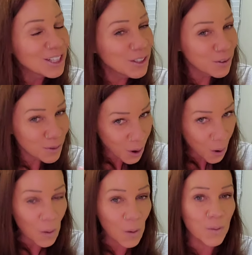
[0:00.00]
You
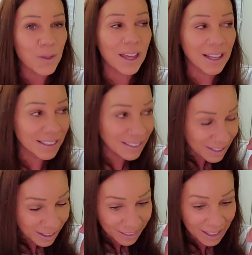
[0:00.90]
know that
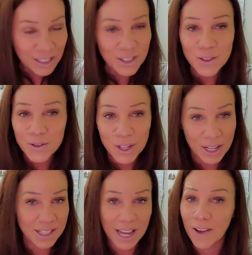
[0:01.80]
things, you
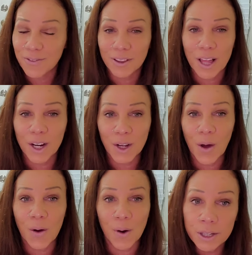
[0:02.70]
just have to let it go.